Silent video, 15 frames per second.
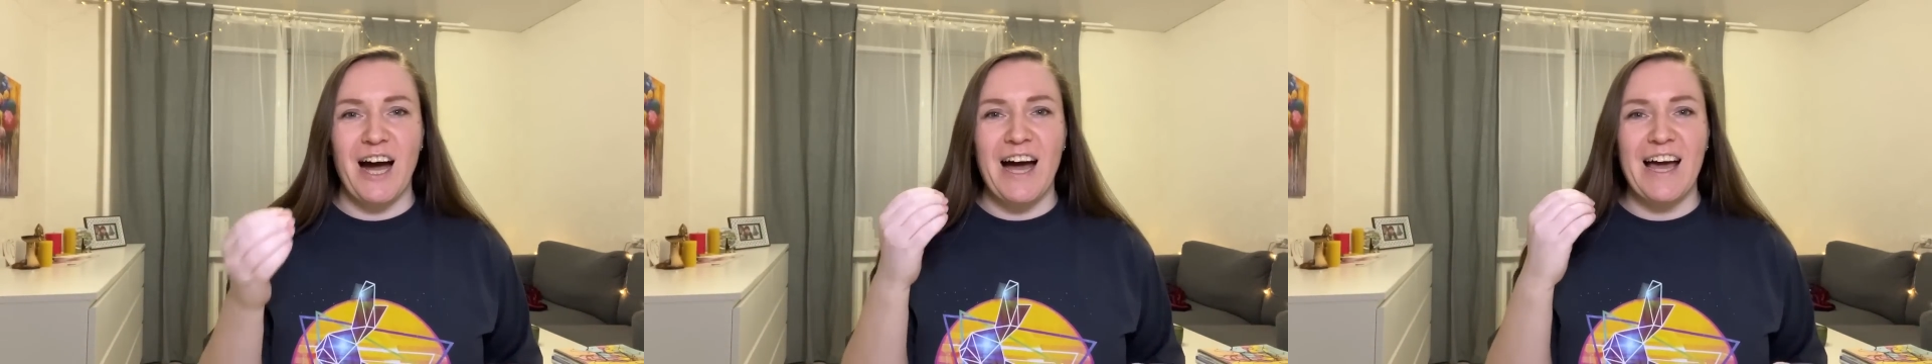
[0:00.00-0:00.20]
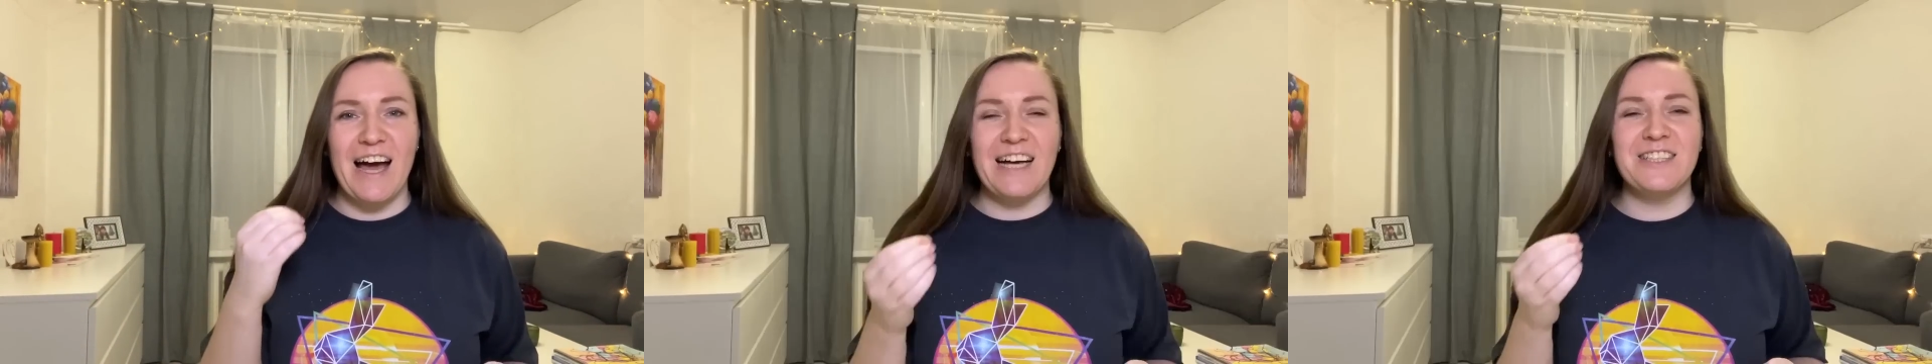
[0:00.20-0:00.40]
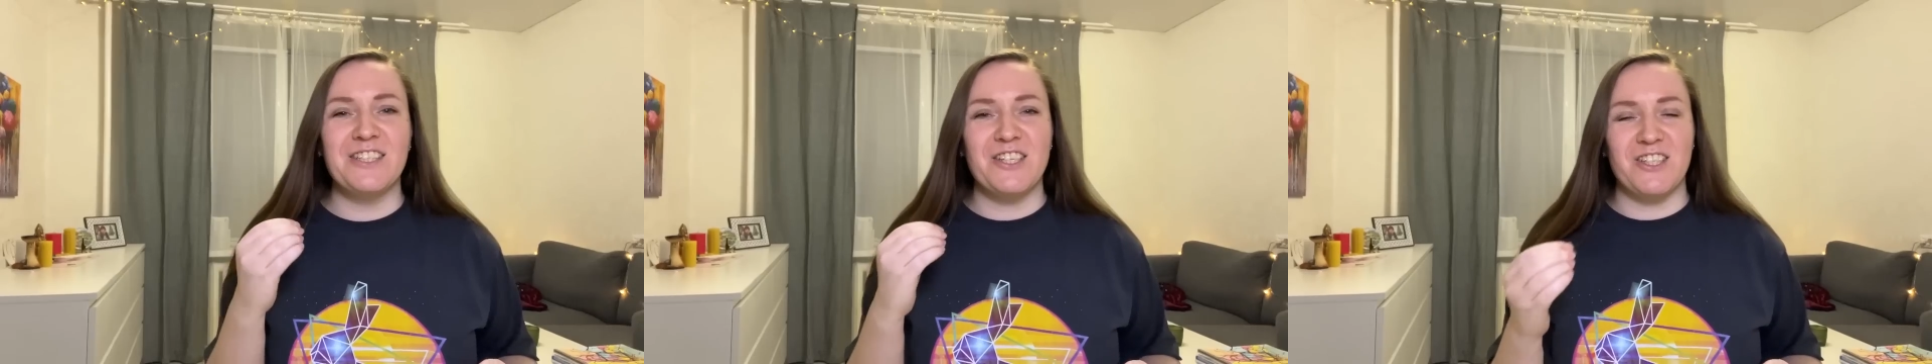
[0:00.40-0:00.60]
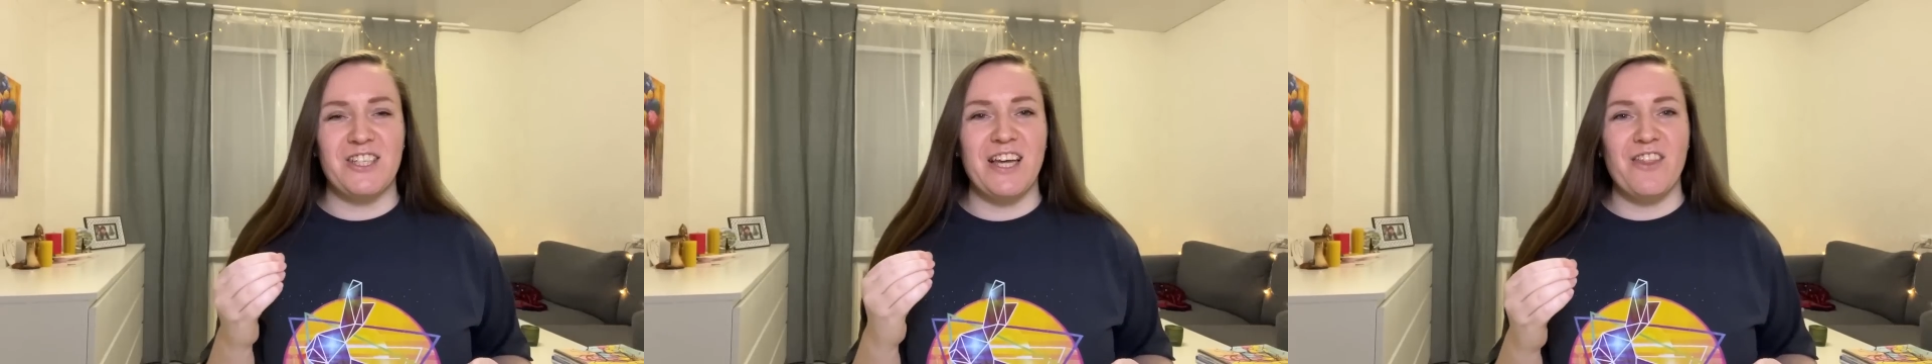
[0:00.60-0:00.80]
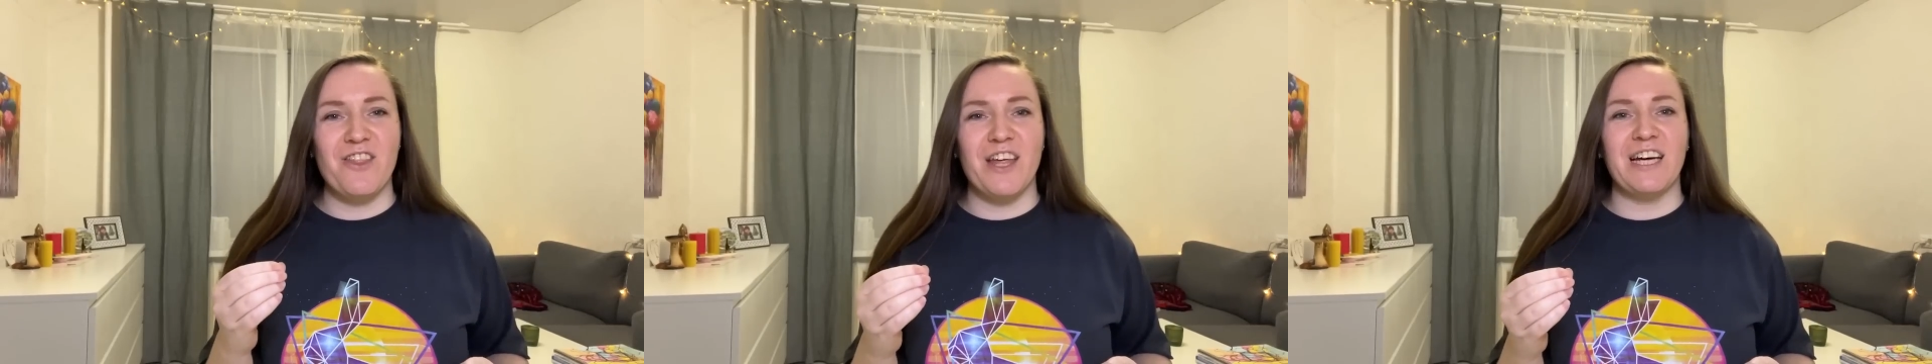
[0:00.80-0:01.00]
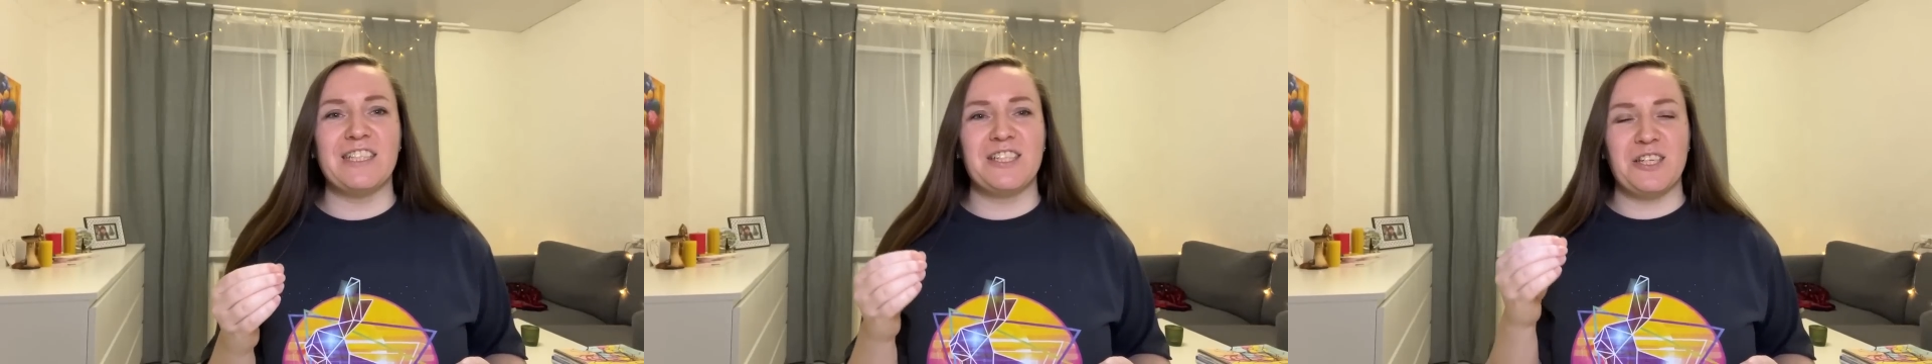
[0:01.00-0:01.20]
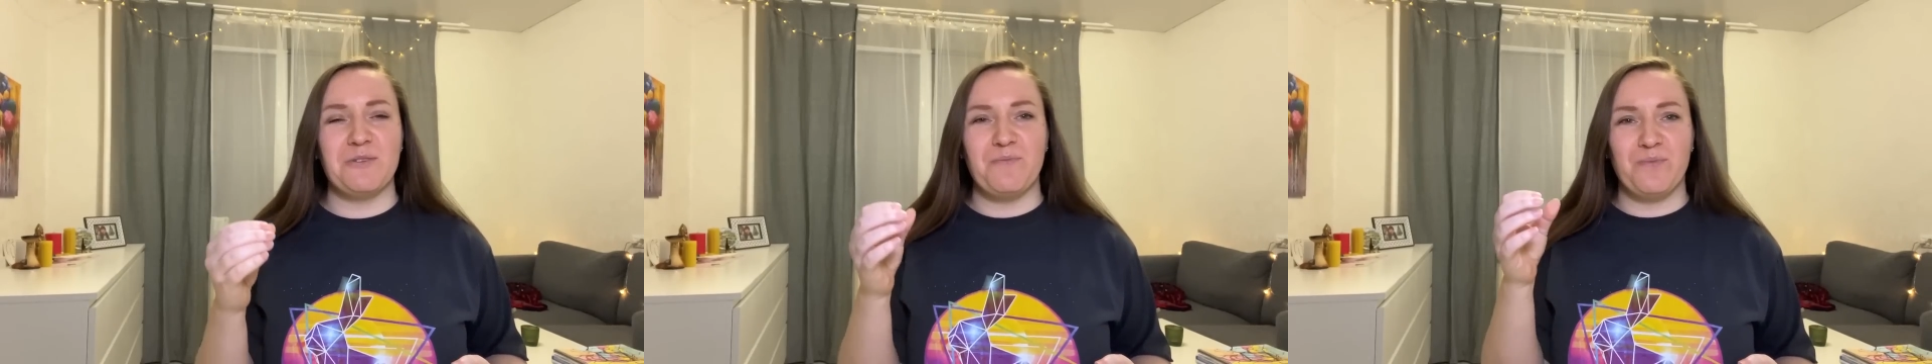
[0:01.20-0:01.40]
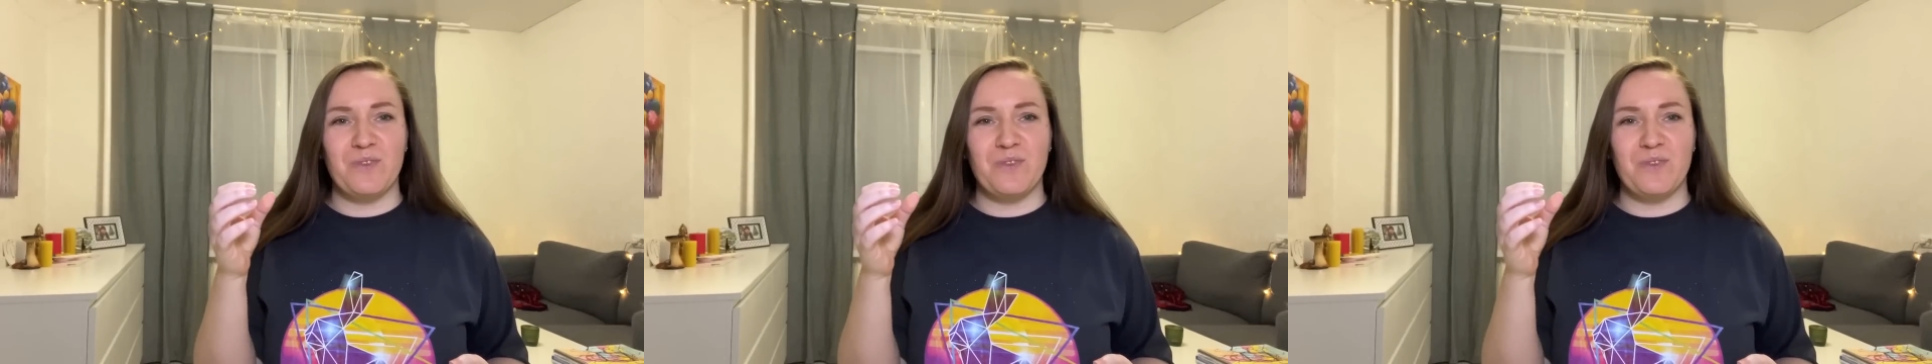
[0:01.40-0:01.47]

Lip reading: I understand that